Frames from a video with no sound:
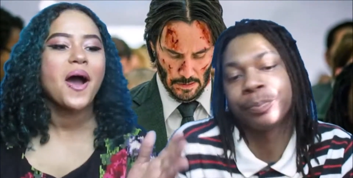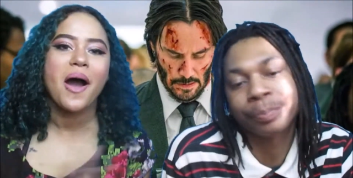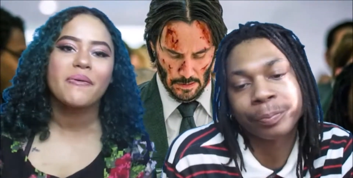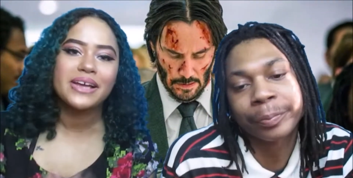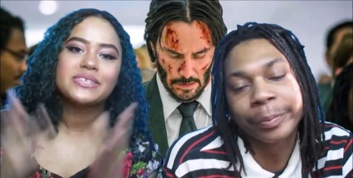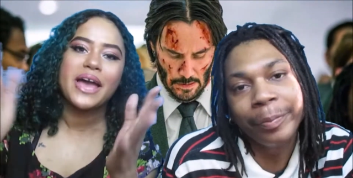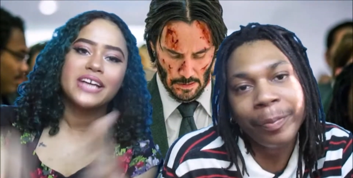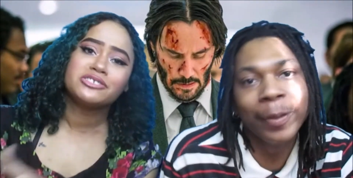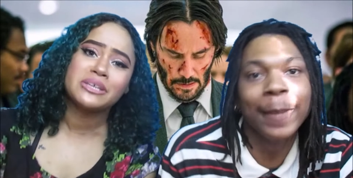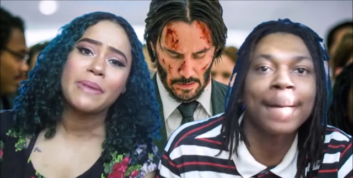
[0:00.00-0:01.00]
Speaker 1: Alright, so as
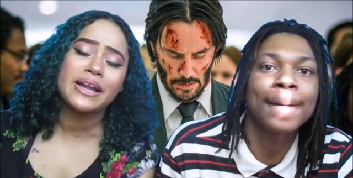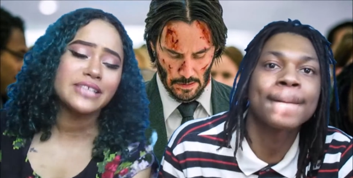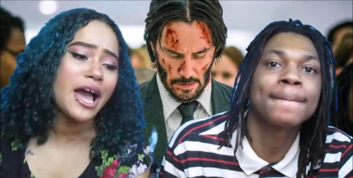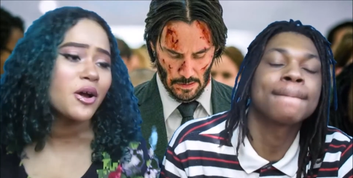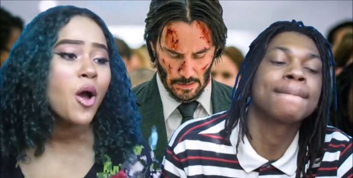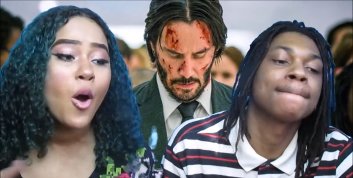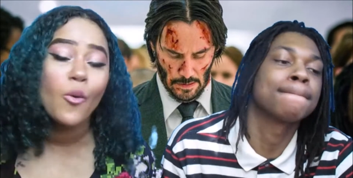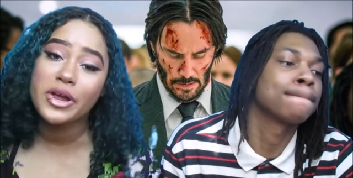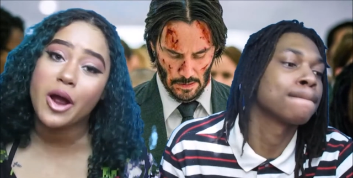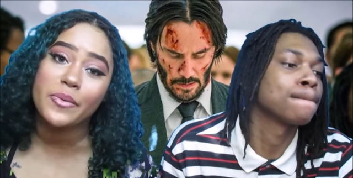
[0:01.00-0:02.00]
you see by the title,
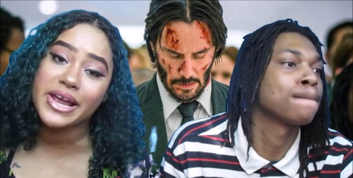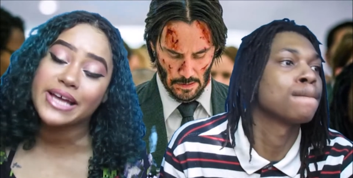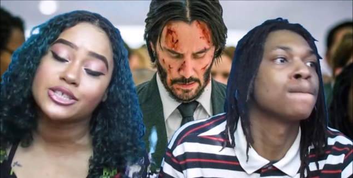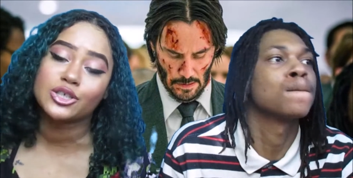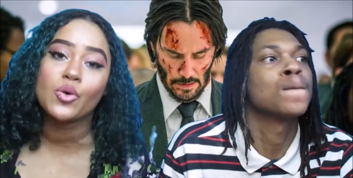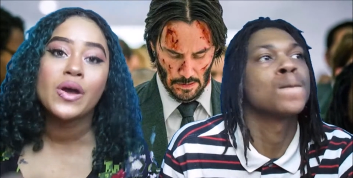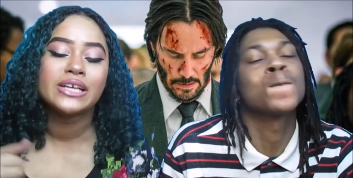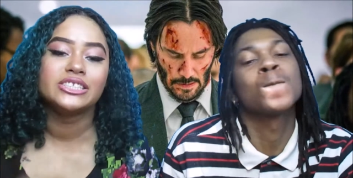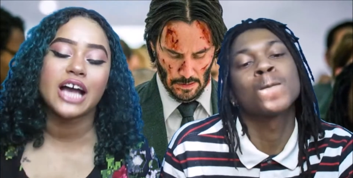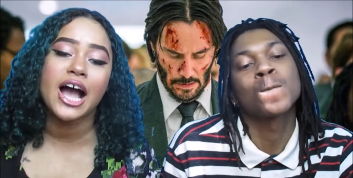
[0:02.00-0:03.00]
we are reacting to
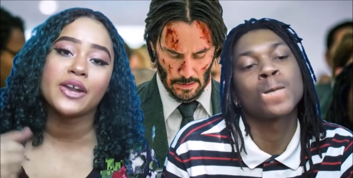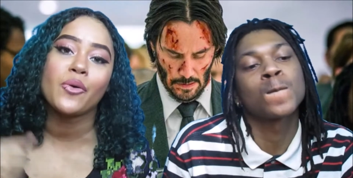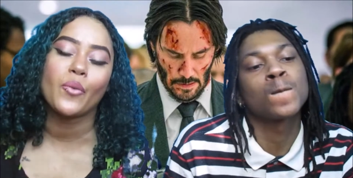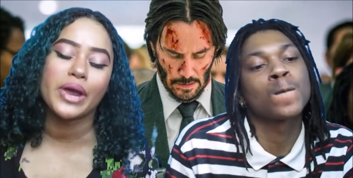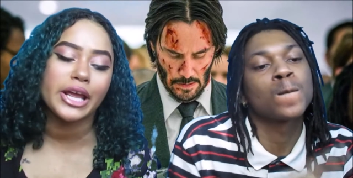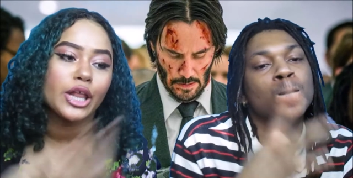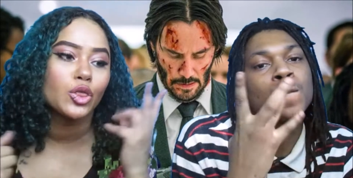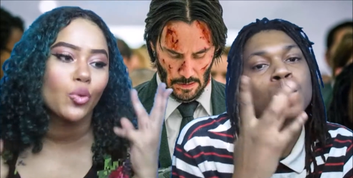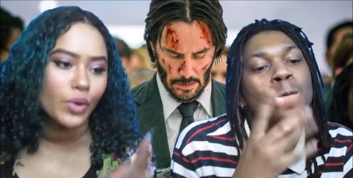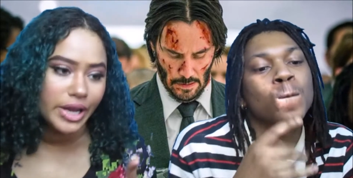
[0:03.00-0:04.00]
John Wick
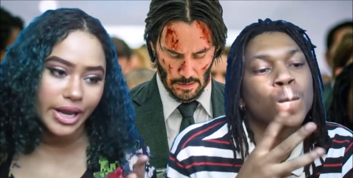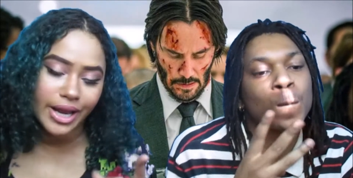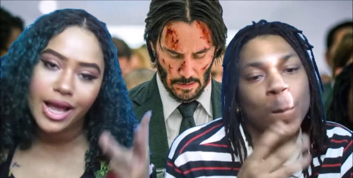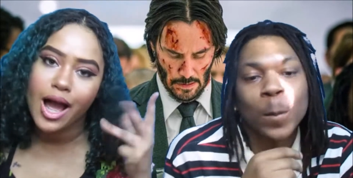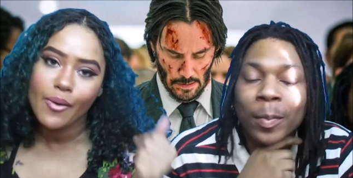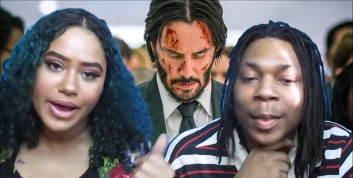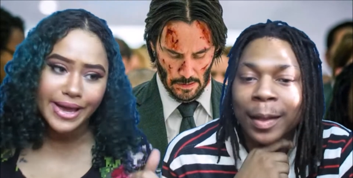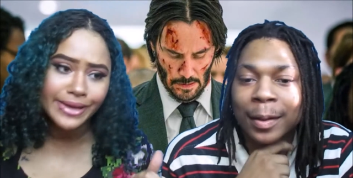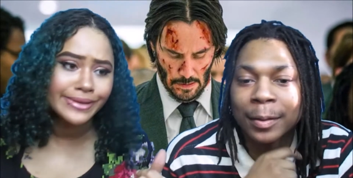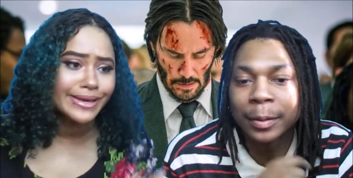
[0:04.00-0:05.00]
three.
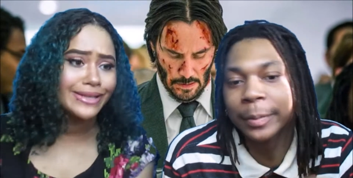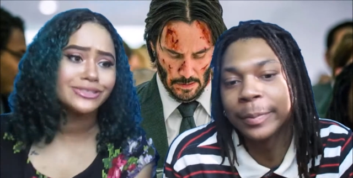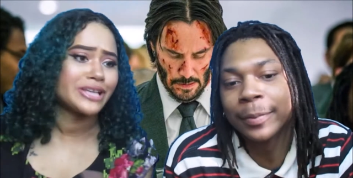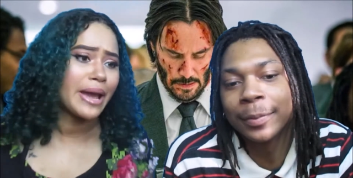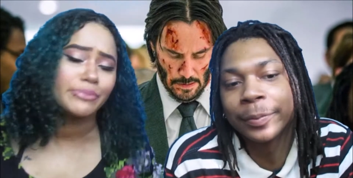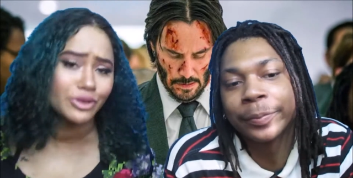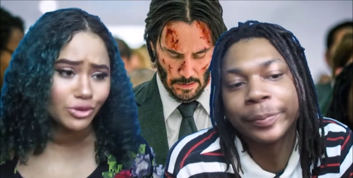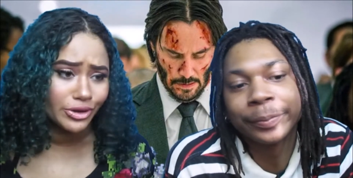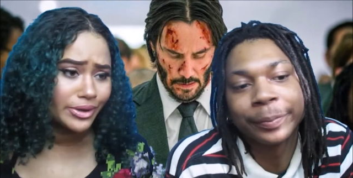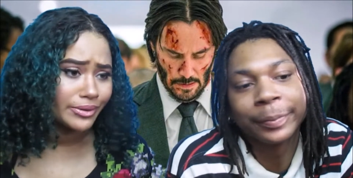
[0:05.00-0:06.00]
Okay? And it's chapter
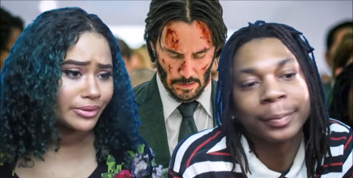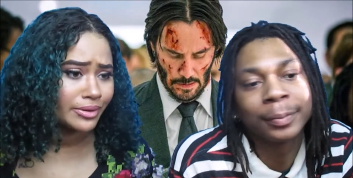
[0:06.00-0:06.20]
three.